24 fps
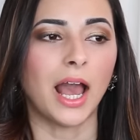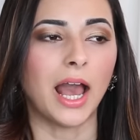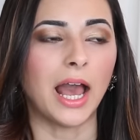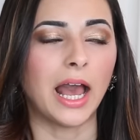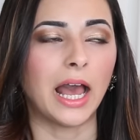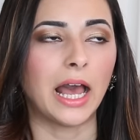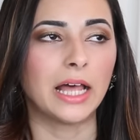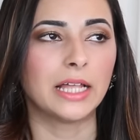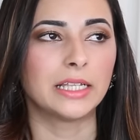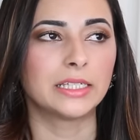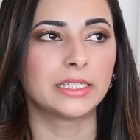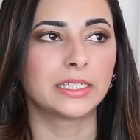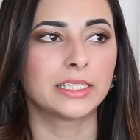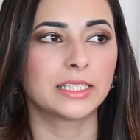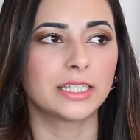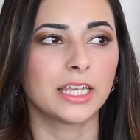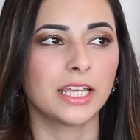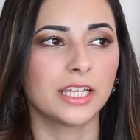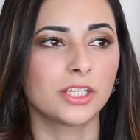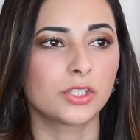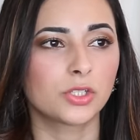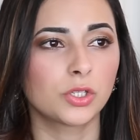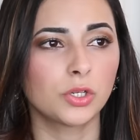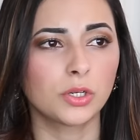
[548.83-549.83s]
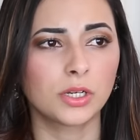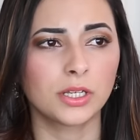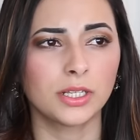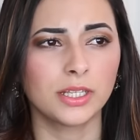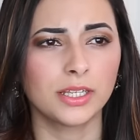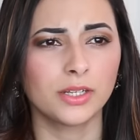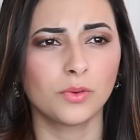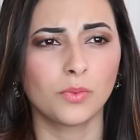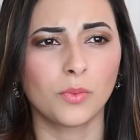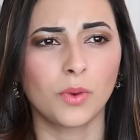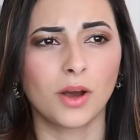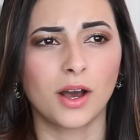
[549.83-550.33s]
And it took a
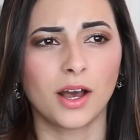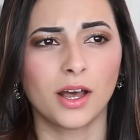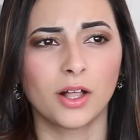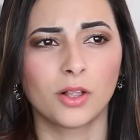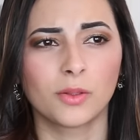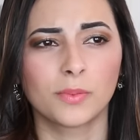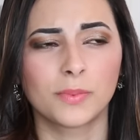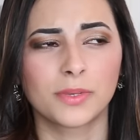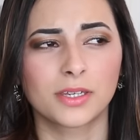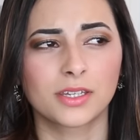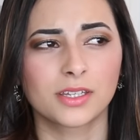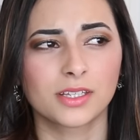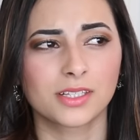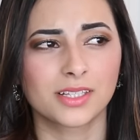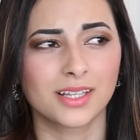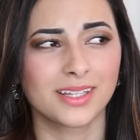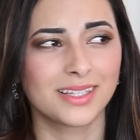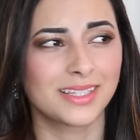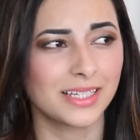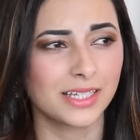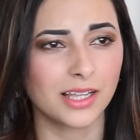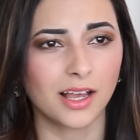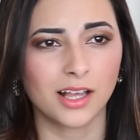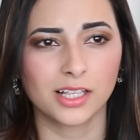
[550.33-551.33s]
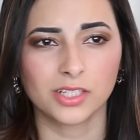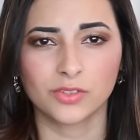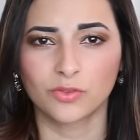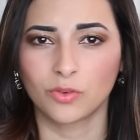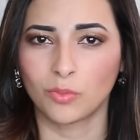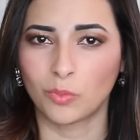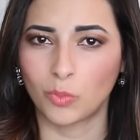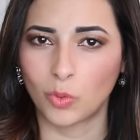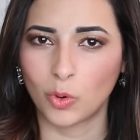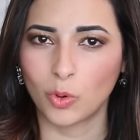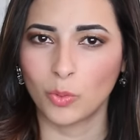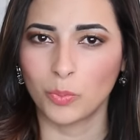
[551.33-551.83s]
little while because I did ask
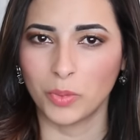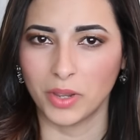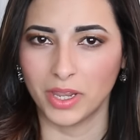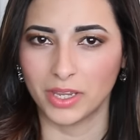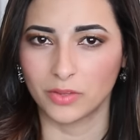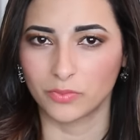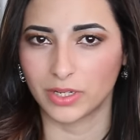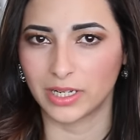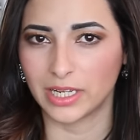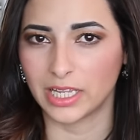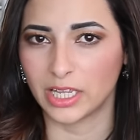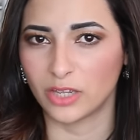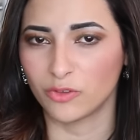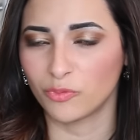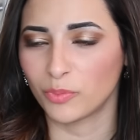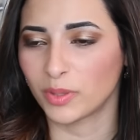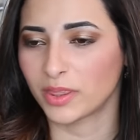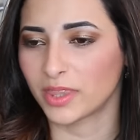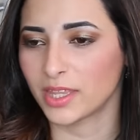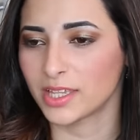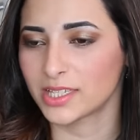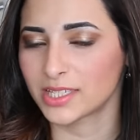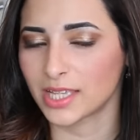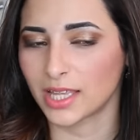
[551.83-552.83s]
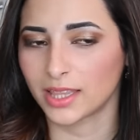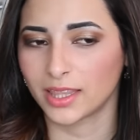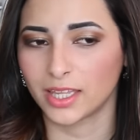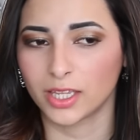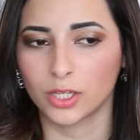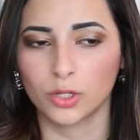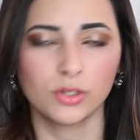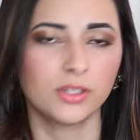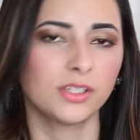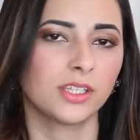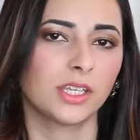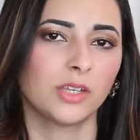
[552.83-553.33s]
for more pain relief, but they said they
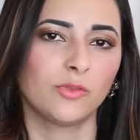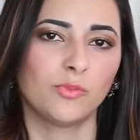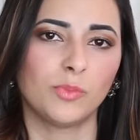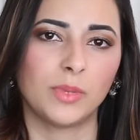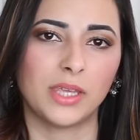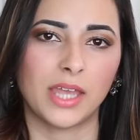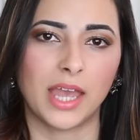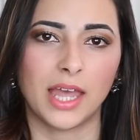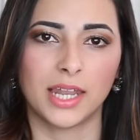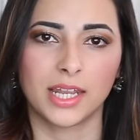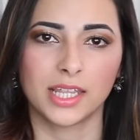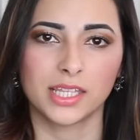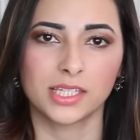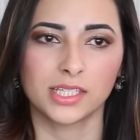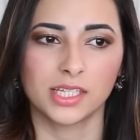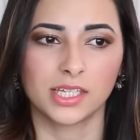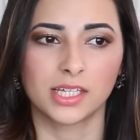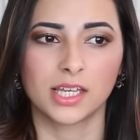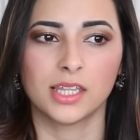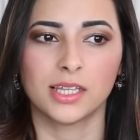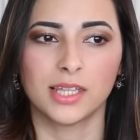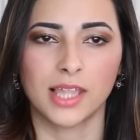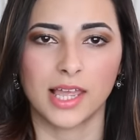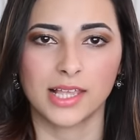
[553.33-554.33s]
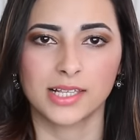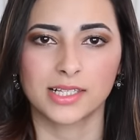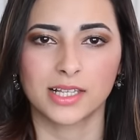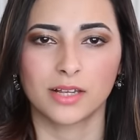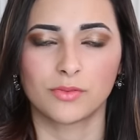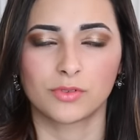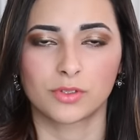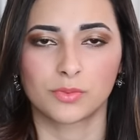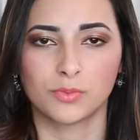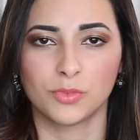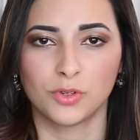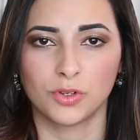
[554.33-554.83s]
couldn't give me anything unless
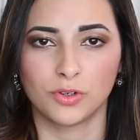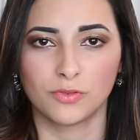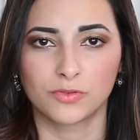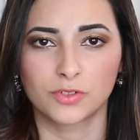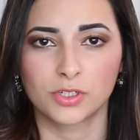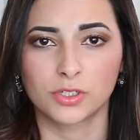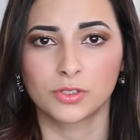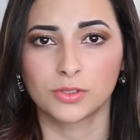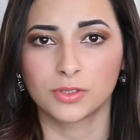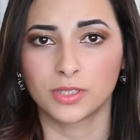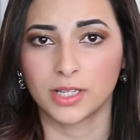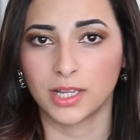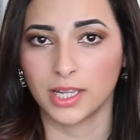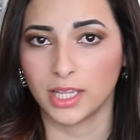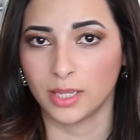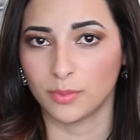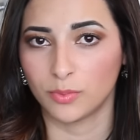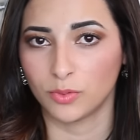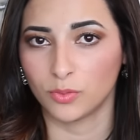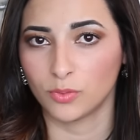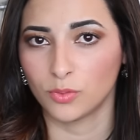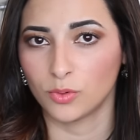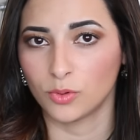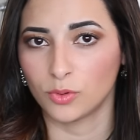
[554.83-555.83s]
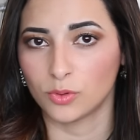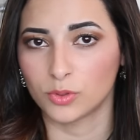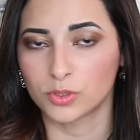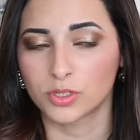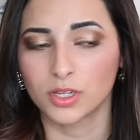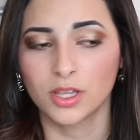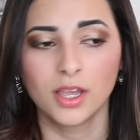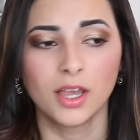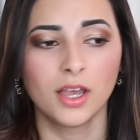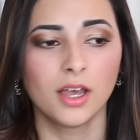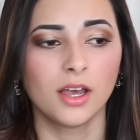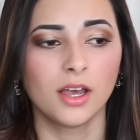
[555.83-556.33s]
I was moved to the labor ward.